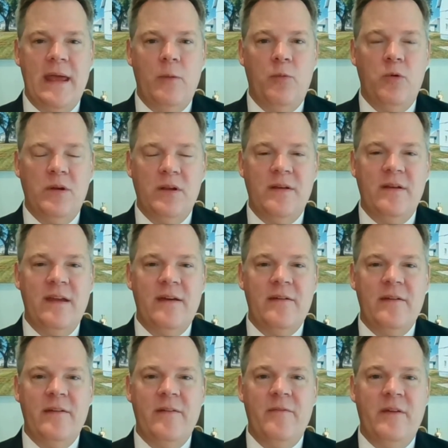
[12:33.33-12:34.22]
and would have
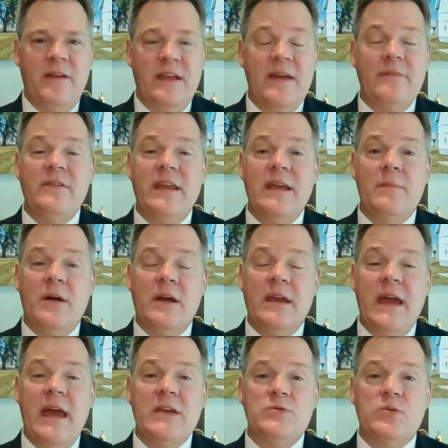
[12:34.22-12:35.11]
given him a
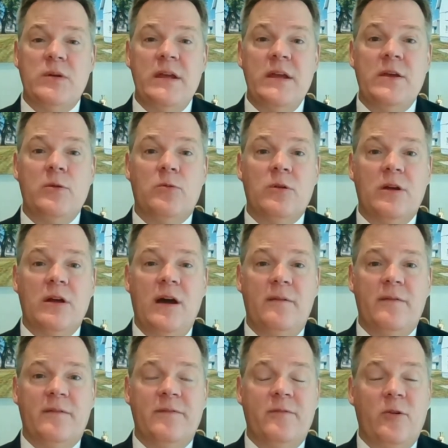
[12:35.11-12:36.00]
case where he could
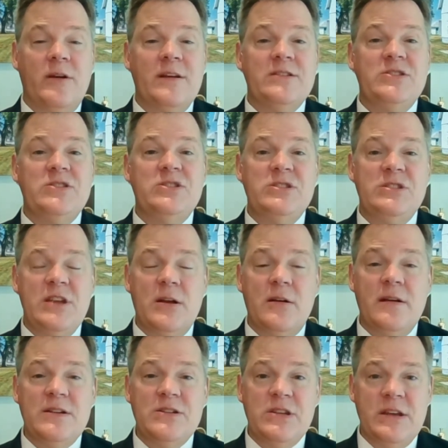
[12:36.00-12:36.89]
recover for his
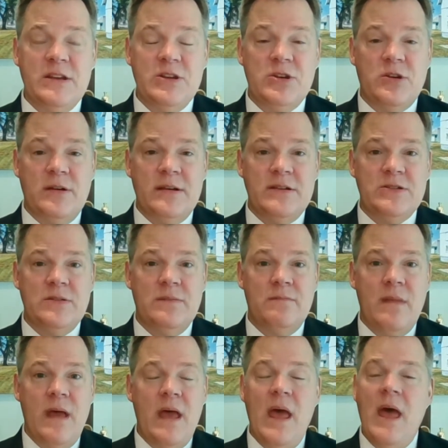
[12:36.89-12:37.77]
serious injuries.